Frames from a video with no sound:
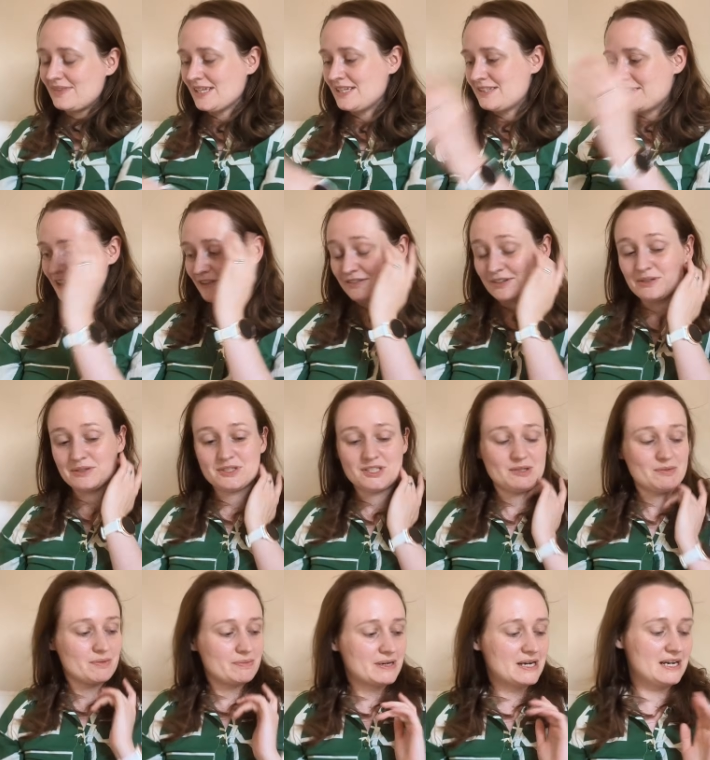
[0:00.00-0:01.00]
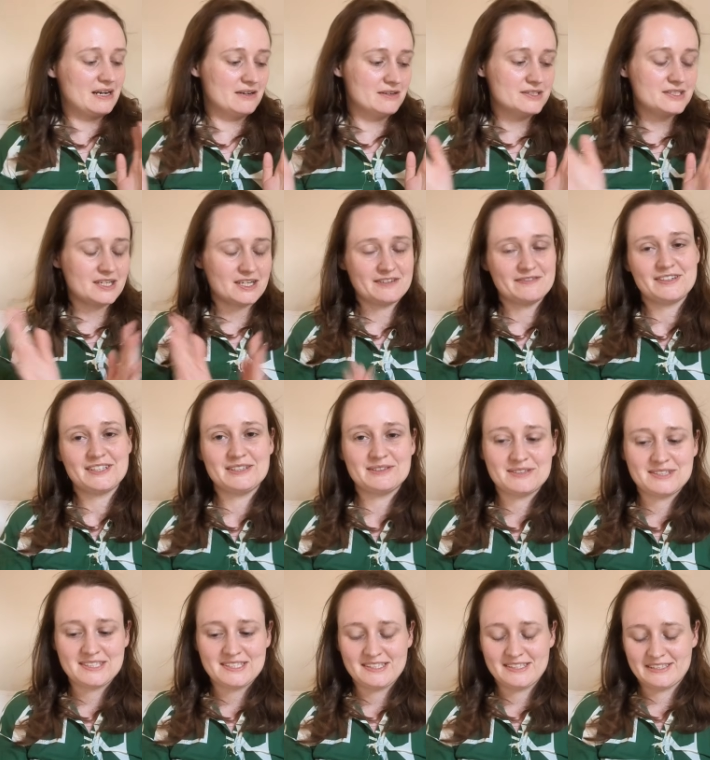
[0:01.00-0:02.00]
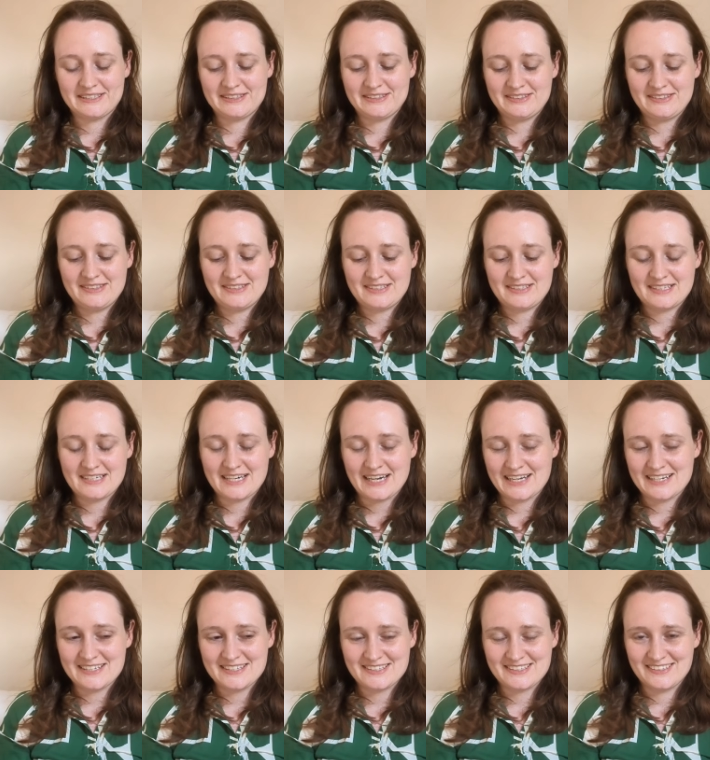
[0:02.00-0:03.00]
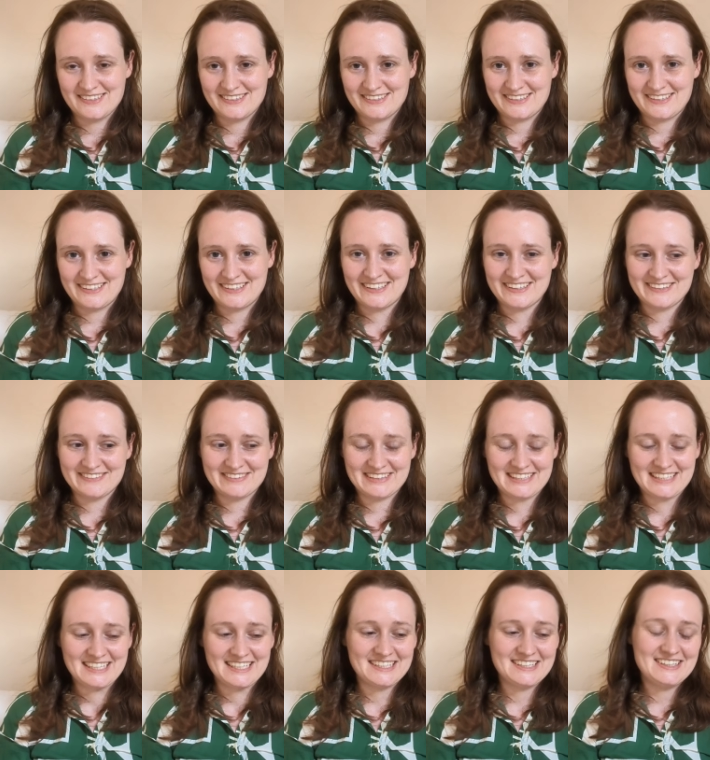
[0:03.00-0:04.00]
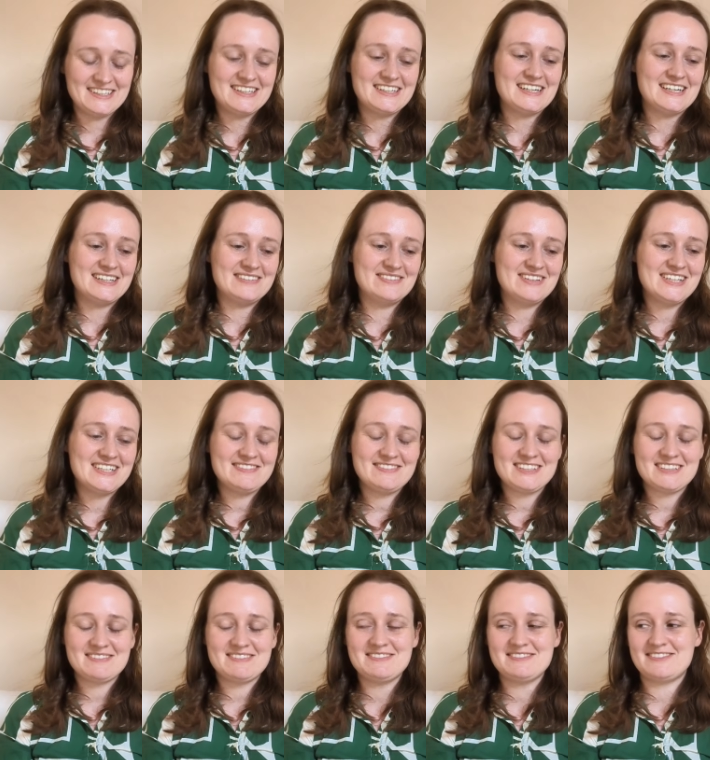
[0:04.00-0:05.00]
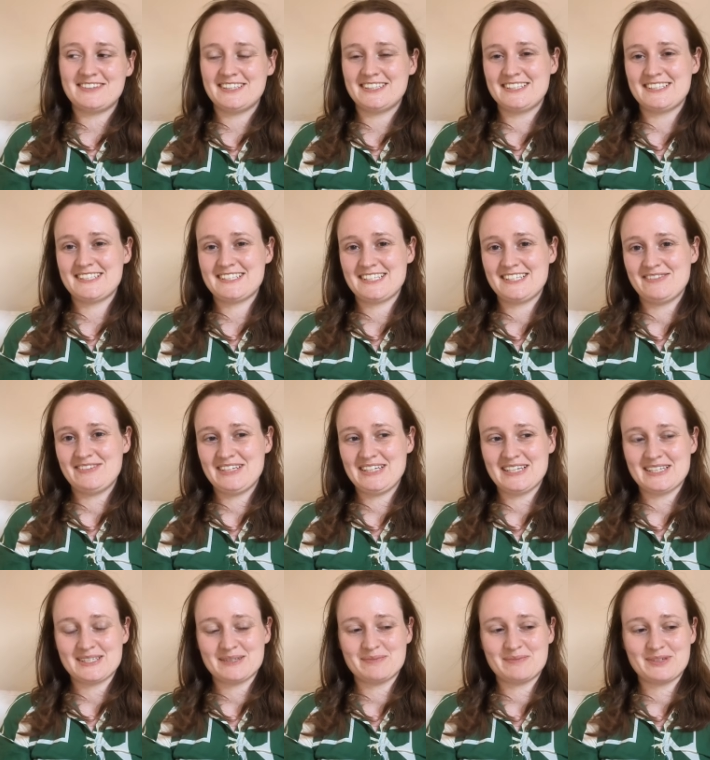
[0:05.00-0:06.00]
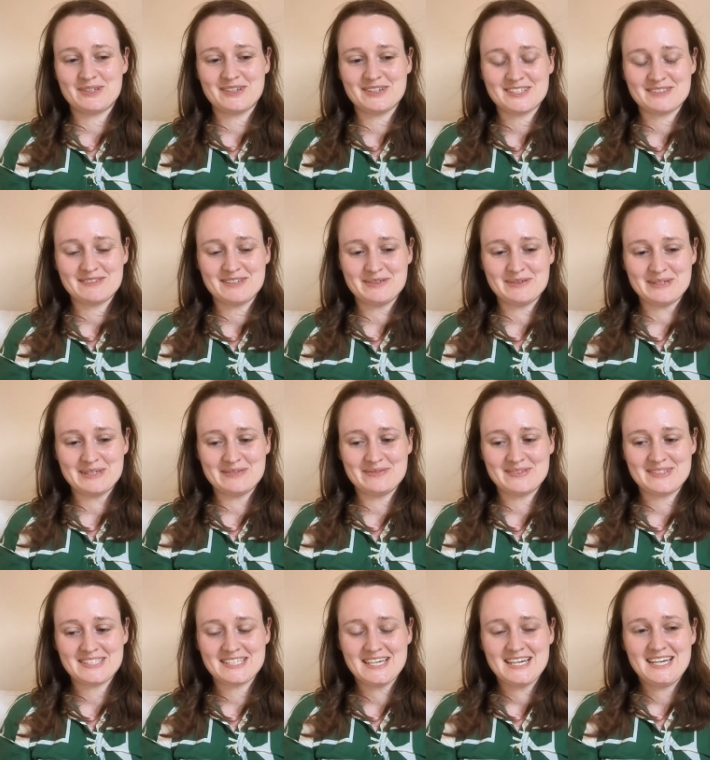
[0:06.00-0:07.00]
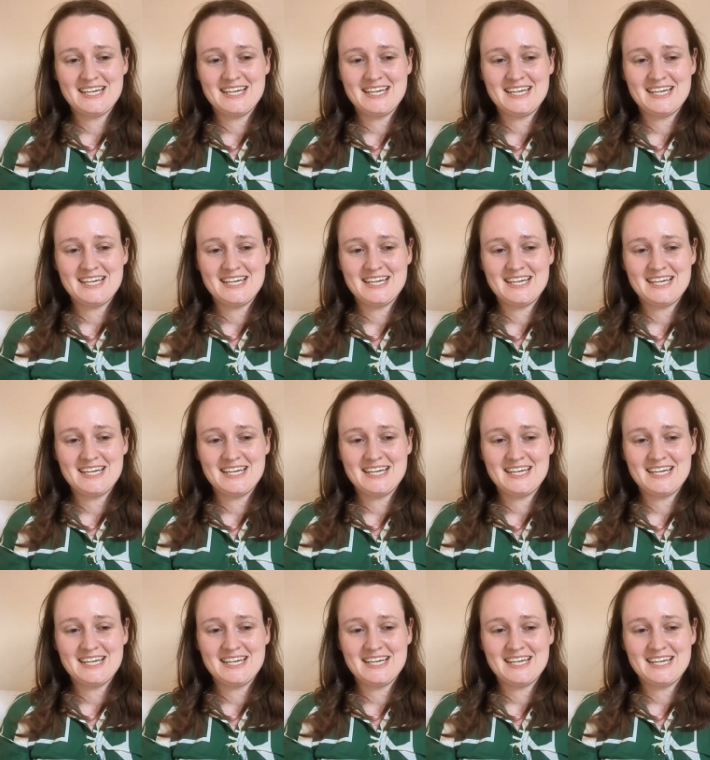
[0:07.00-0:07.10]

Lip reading: So I feel super proud. So hopefully you'll see those again soon in another video. Hopefully it's been fun to see me get some progress on my whips.